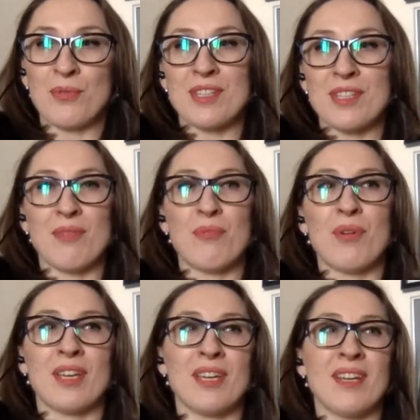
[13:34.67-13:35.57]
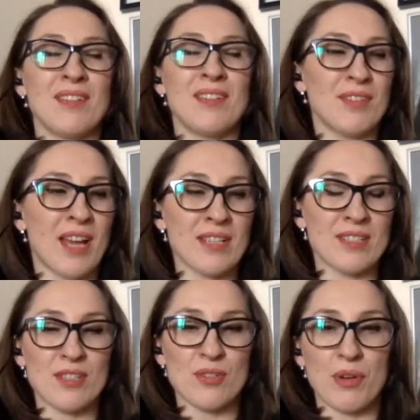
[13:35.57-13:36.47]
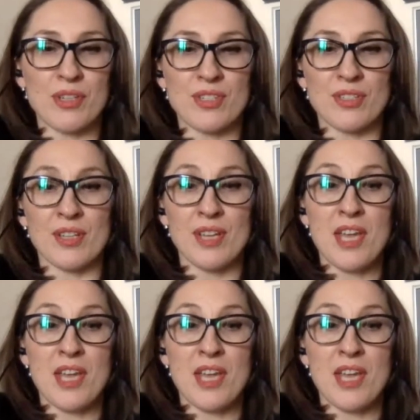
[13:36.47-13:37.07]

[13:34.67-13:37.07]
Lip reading: and say, can I even ask this question?